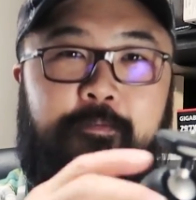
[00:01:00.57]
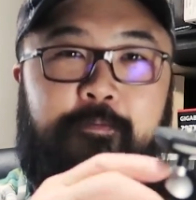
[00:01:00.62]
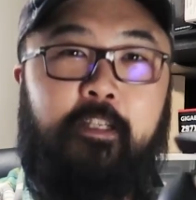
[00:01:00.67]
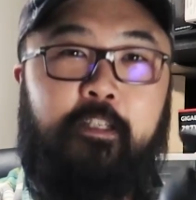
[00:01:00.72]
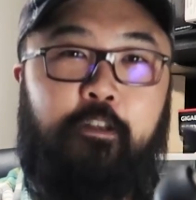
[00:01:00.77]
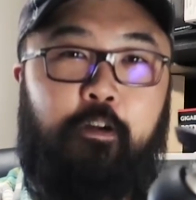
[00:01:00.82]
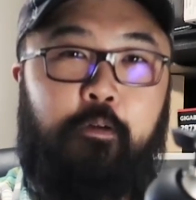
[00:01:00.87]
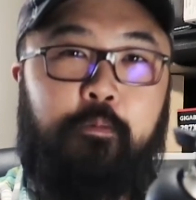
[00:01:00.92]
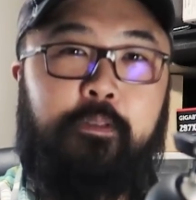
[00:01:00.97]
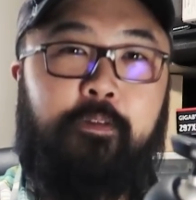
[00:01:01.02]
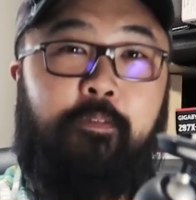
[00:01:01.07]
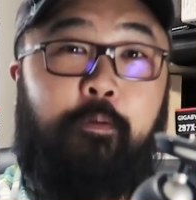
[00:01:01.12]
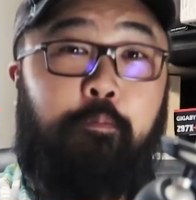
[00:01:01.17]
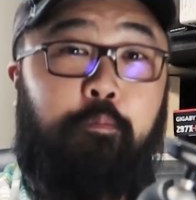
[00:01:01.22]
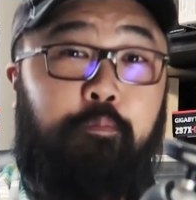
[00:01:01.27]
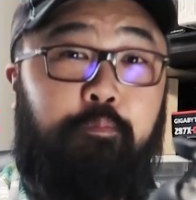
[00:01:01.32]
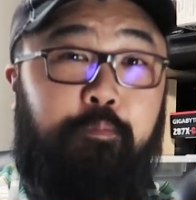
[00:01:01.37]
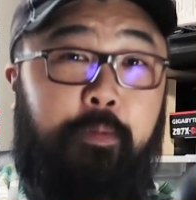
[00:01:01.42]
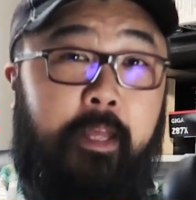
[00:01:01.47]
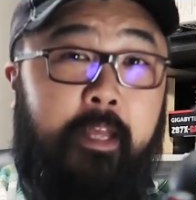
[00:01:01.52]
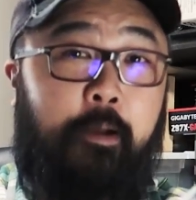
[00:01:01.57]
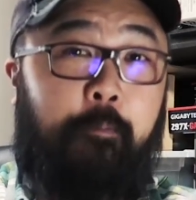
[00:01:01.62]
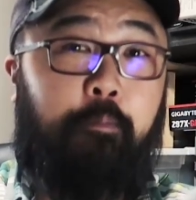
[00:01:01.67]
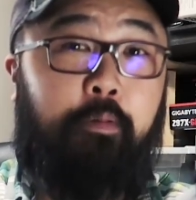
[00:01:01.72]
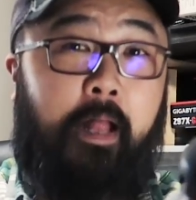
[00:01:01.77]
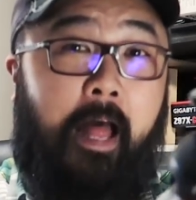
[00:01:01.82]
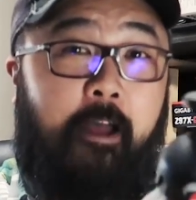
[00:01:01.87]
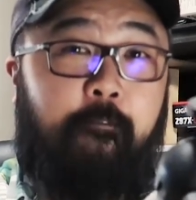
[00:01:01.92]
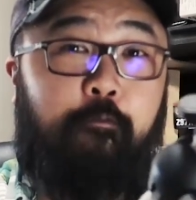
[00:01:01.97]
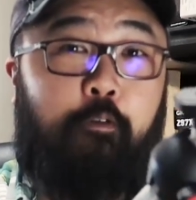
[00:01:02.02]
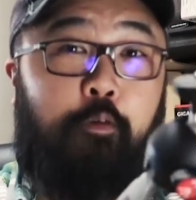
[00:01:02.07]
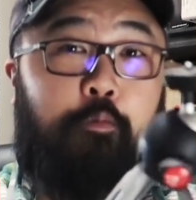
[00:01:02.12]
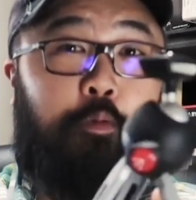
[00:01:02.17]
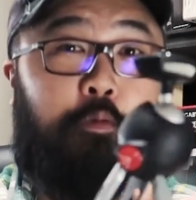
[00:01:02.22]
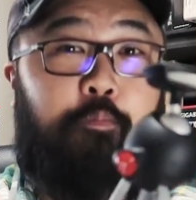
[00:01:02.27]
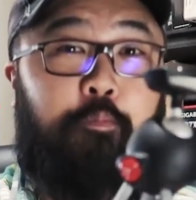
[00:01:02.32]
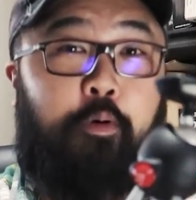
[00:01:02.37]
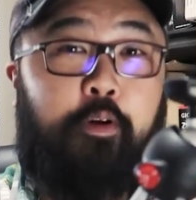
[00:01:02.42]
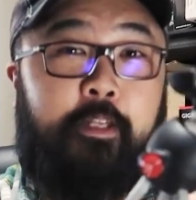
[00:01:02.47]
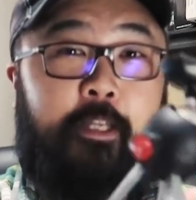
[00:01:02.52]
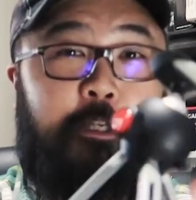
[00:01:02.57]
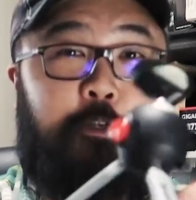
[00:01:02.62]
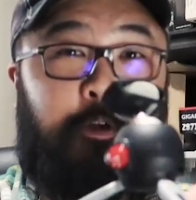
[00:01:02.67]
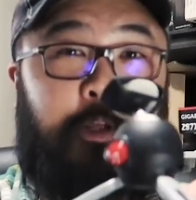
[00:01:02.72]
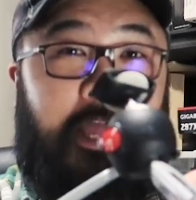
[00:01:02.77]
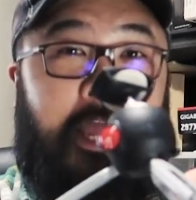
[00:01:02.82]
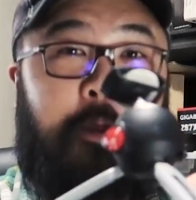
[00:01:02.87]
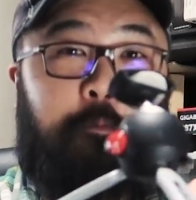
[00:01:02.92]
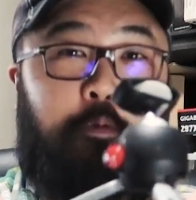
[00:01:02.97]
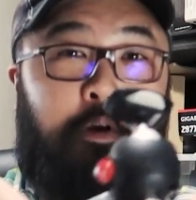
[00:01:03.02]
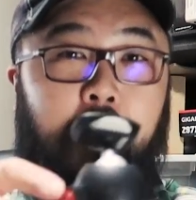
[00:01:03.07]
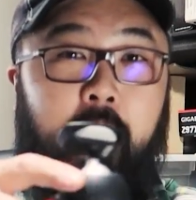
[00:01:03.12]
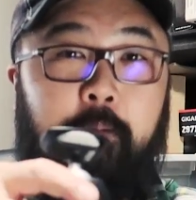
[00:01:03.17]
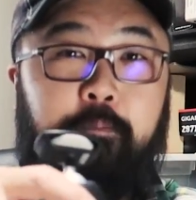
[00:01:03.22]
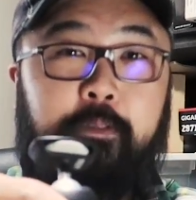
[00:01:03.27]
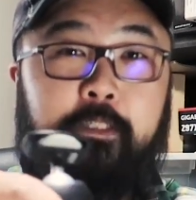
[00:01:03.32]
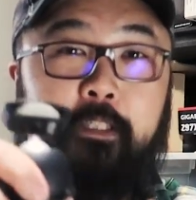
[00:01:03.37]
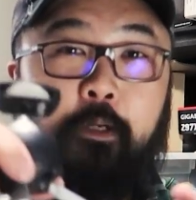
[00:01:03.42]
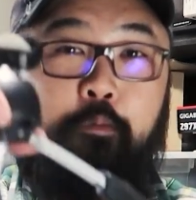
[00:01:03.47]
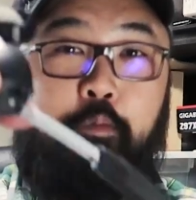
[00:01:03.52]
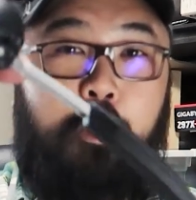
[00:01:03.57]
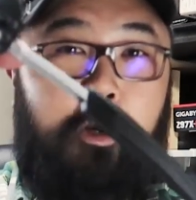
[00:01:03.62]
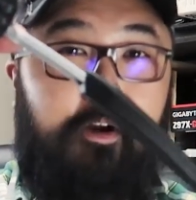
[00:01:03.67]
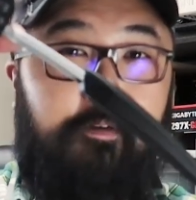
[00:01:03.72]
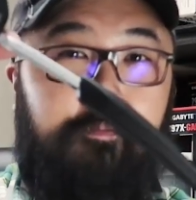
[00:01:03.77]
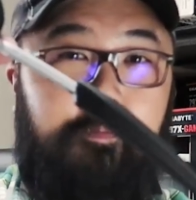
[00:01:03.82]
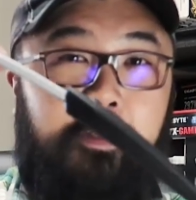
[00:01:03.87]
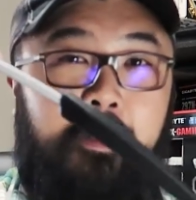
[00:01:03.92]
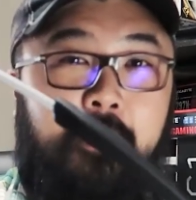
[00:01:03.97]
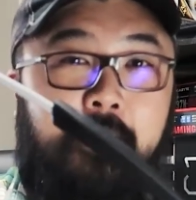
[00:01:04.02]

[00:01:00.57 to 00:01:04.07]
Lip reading: In terms of being a platform for putting your camera up somewhere,